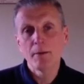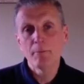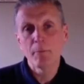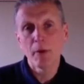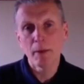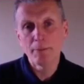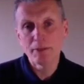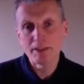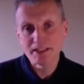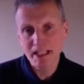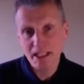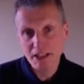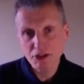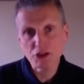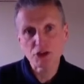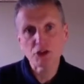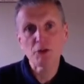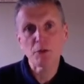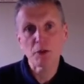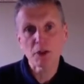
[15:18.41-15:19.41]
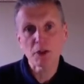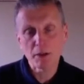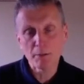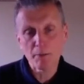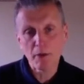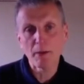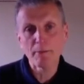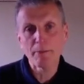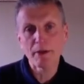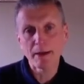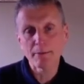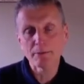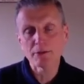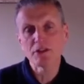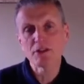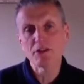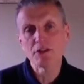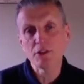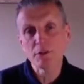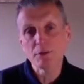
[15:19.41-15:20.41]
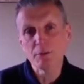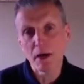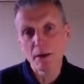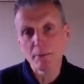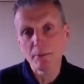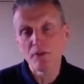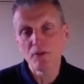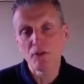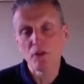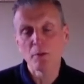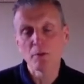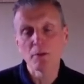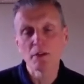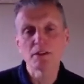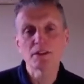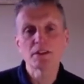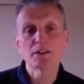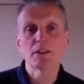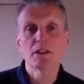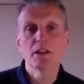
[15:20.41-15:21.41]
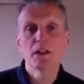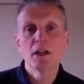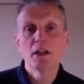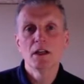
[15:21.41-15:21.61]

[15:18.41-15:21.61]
my potential, what I might be able to do, and my performance,